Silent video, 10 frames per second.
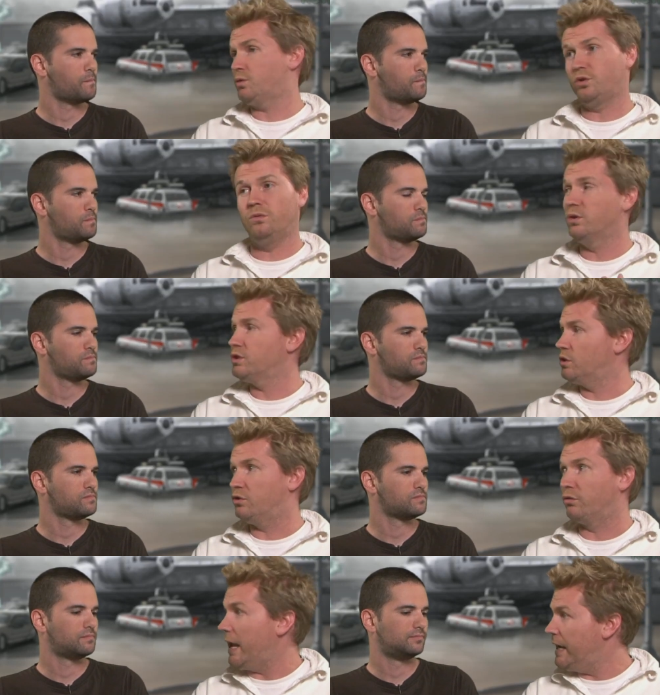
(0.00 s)
Speaker 1: was, was
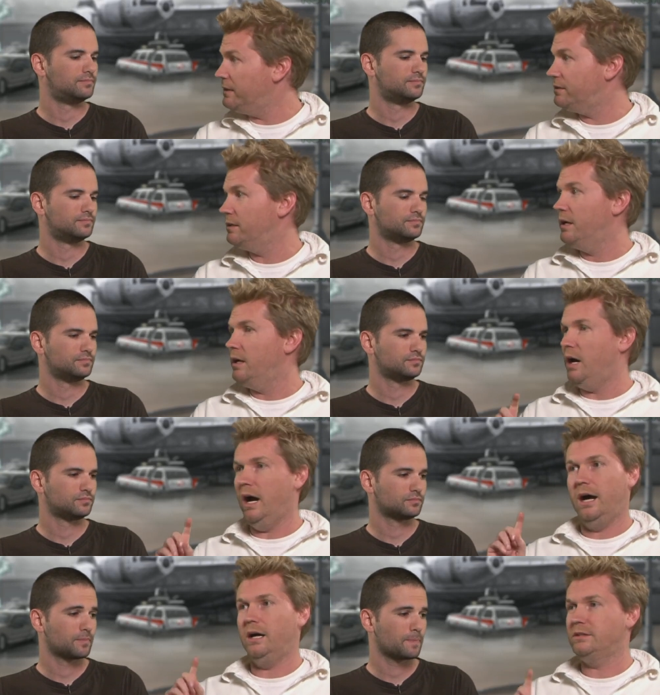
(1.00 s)
great.
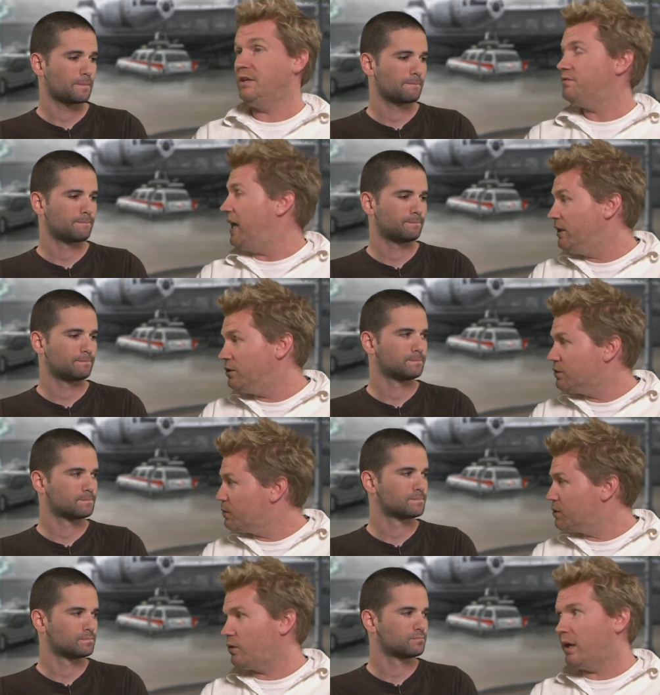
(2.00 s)
Uh, Jeff
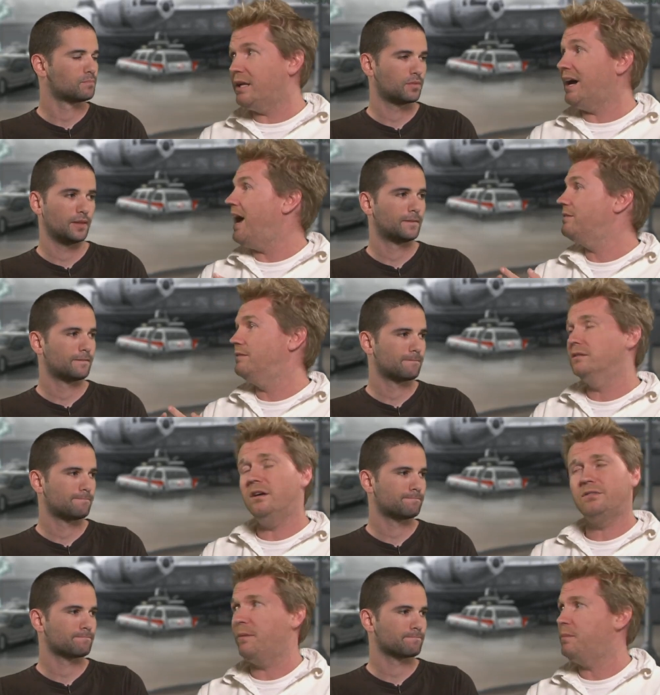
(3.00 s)
Daniels was great. I
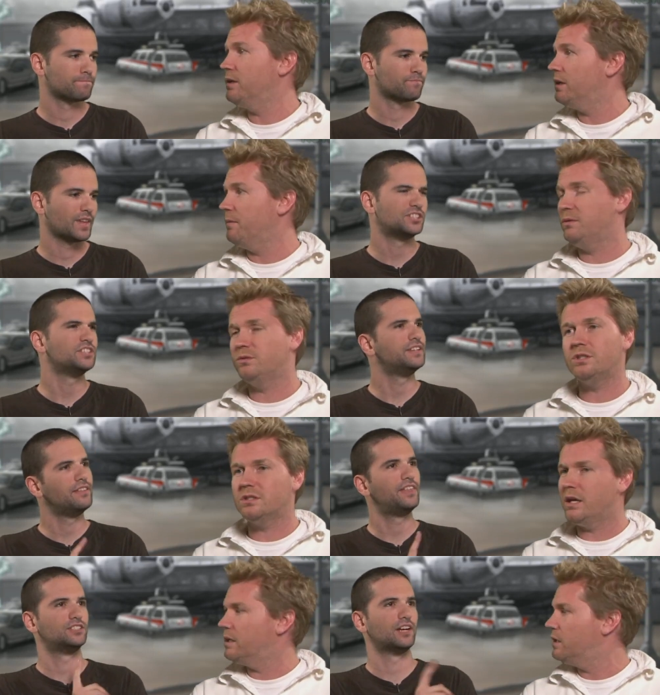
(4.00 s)
love Guy Pearce. I, mean, I actually
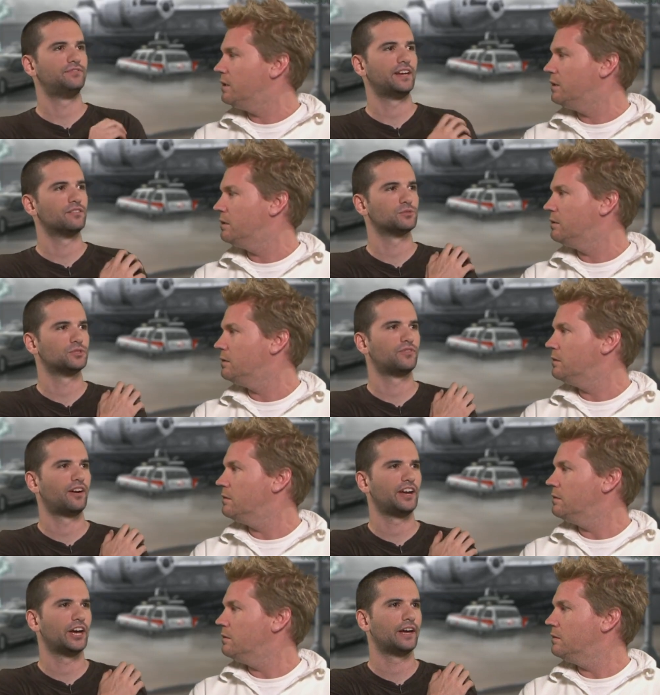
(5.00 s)
didn't like, think Jeff Daniels was
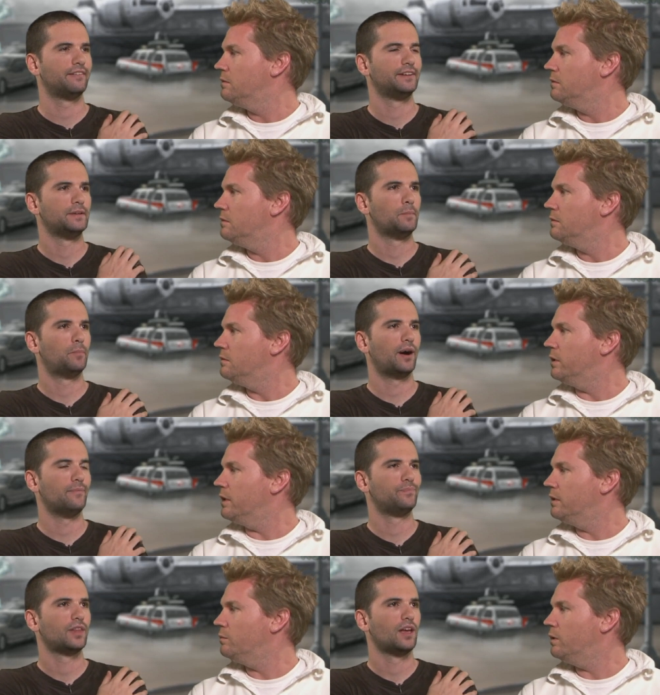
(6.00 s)
very
Speaker 2: good.
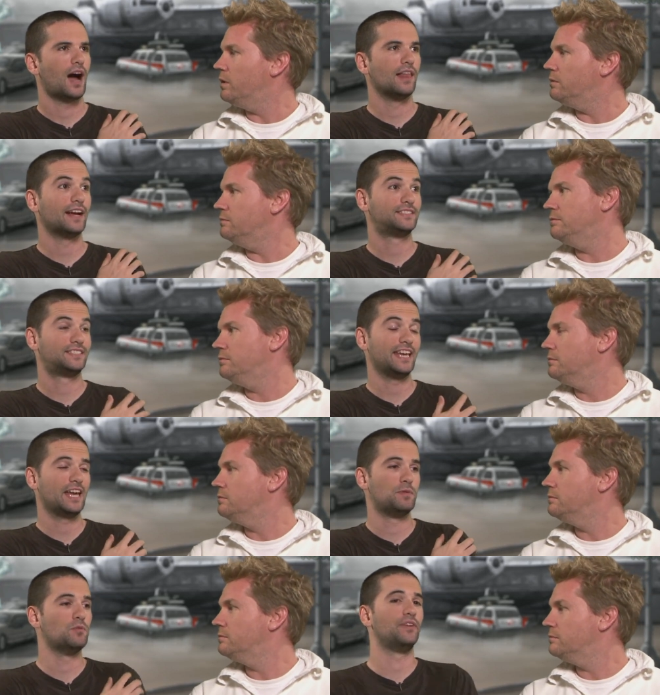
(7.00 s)
But well, I liked
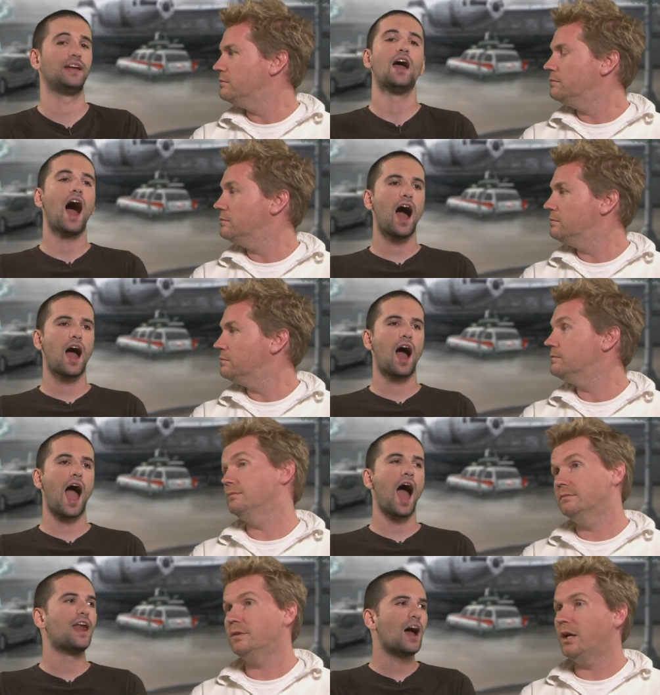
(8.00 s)
seeing him in the movie. I,
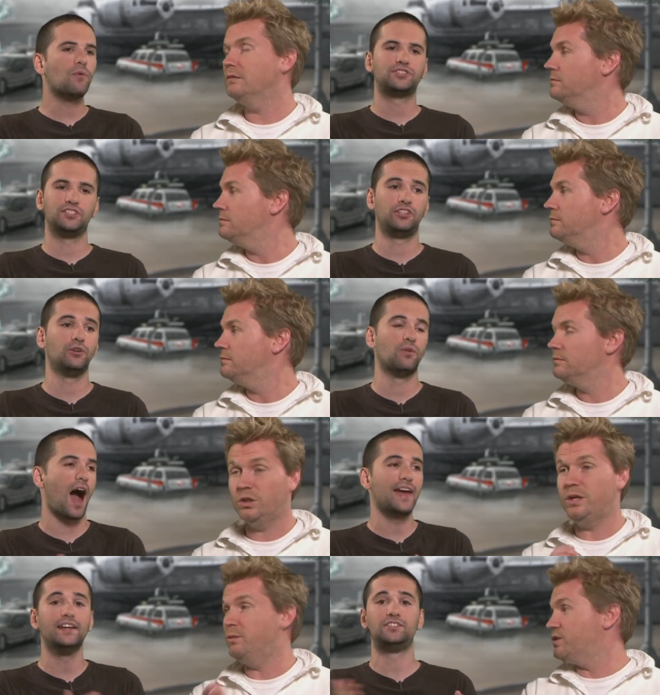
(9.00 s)
I, and I will say too,
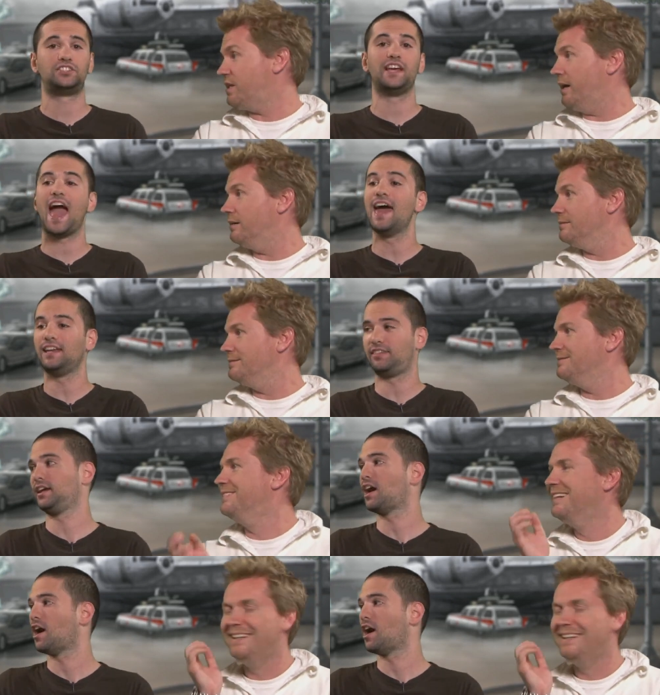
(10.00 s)
I didn't see anything